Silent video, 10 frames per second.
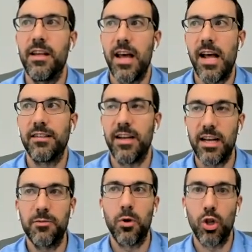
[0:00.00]
an
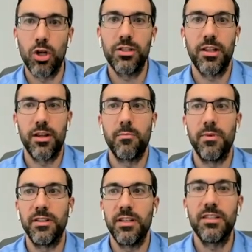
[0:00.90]
expert looks at their
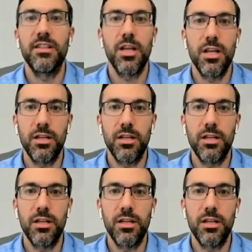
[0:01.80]
business,